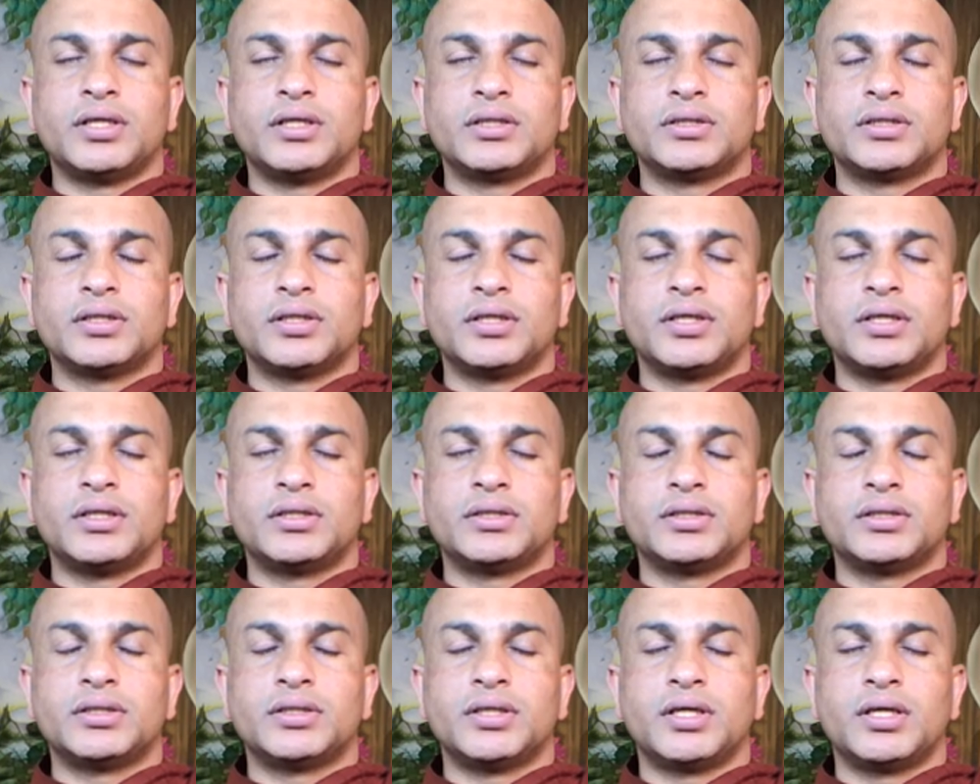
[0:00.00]

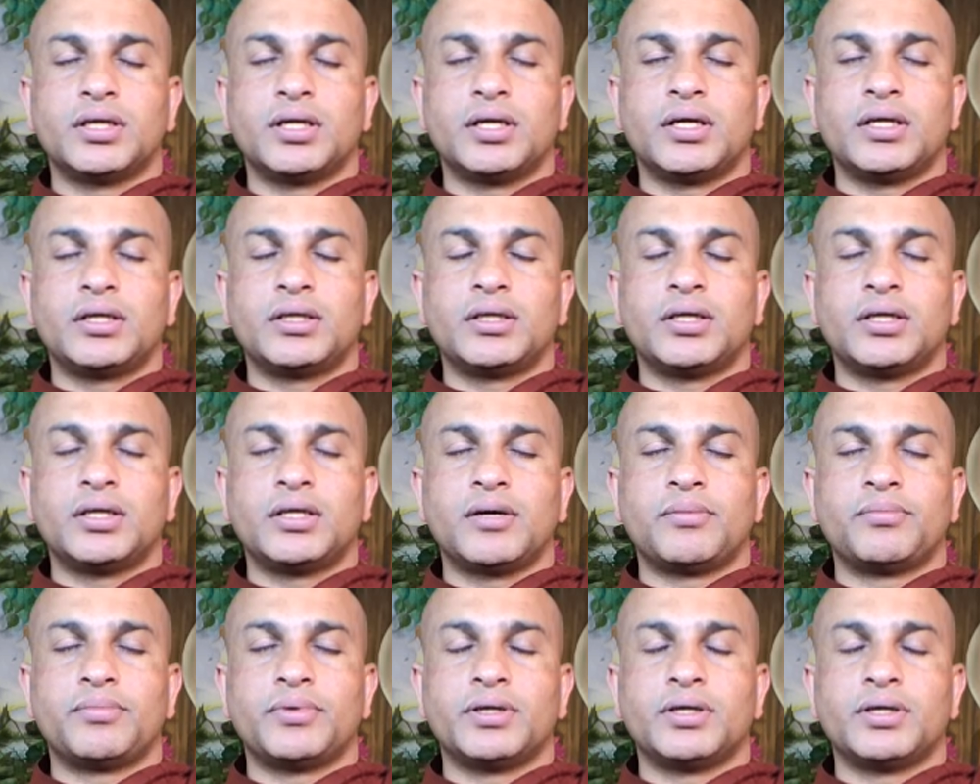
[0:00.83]
exhalation, and let it
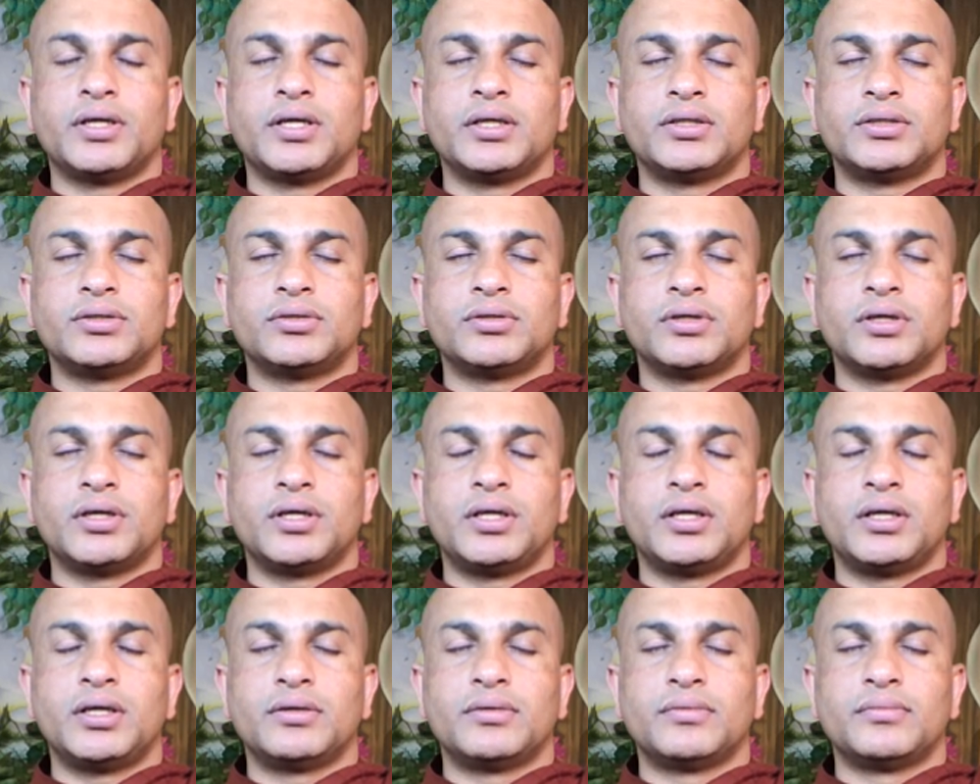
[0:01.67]
happen
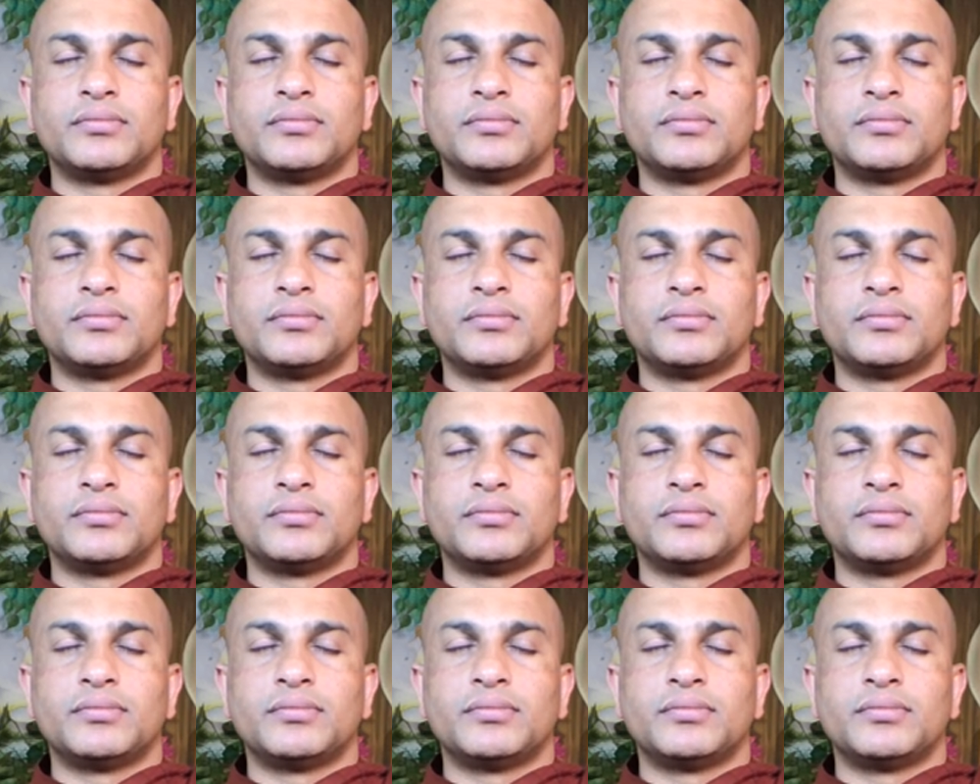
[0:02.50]
naturally.